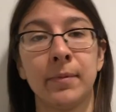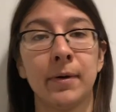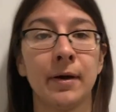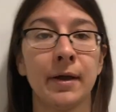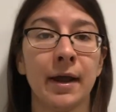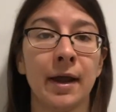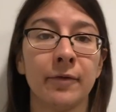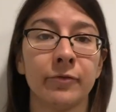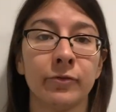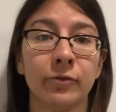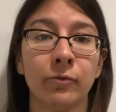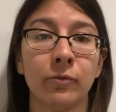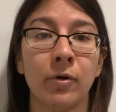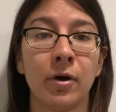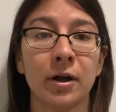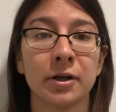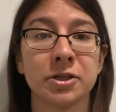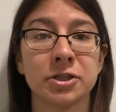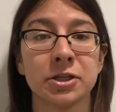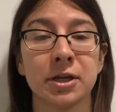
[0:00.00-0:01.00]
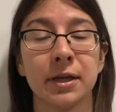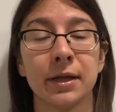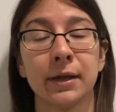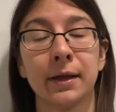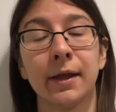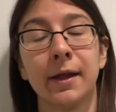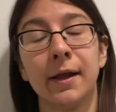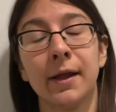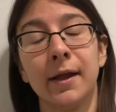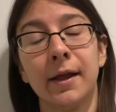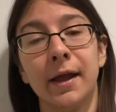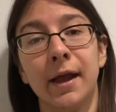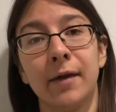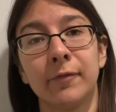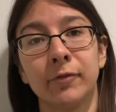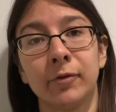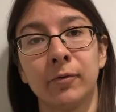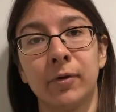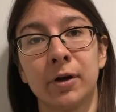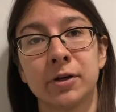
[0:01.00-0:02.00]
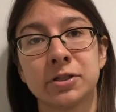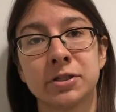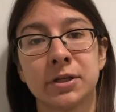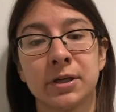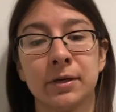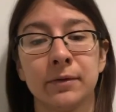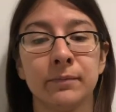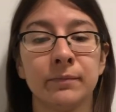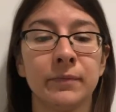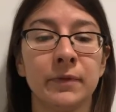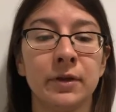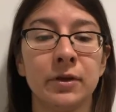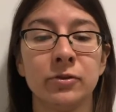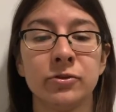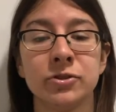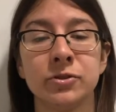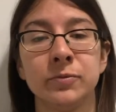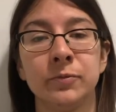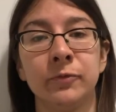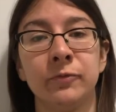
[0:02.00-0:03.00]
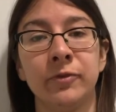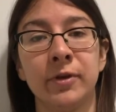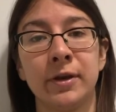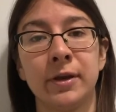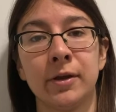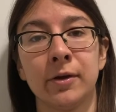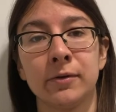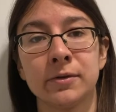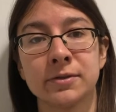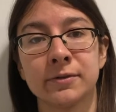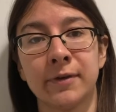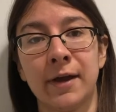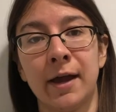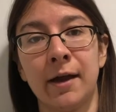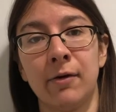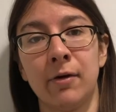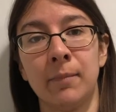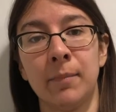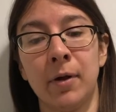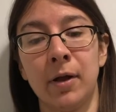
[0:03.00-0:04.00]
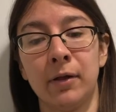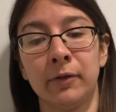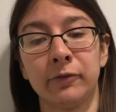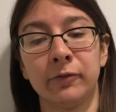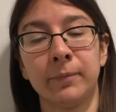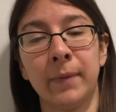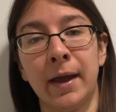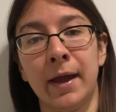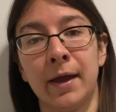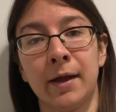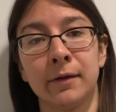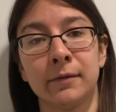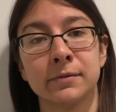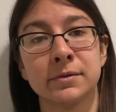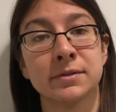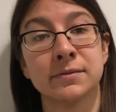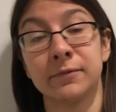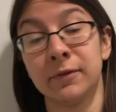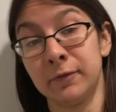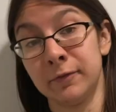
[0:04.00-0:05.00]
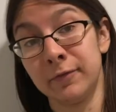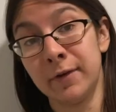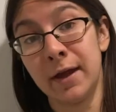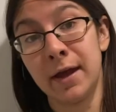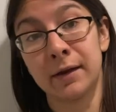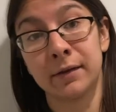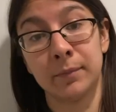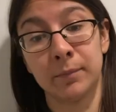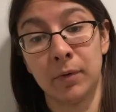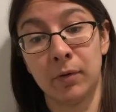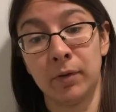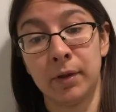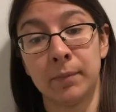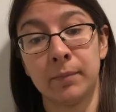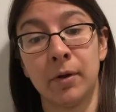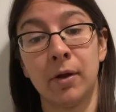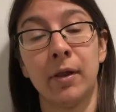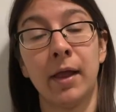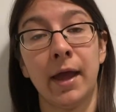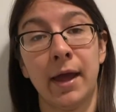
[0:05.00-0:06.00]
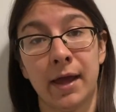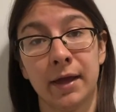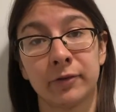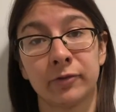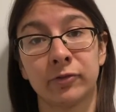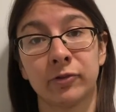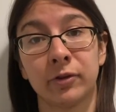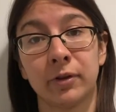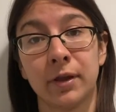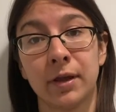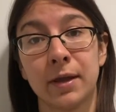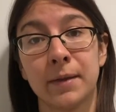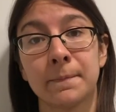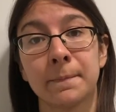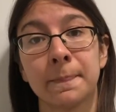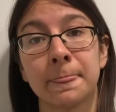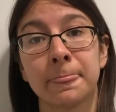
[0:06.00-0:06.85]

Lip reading: But after watching YouTube videos of how balls bounce, fun fact, a bowling ball actually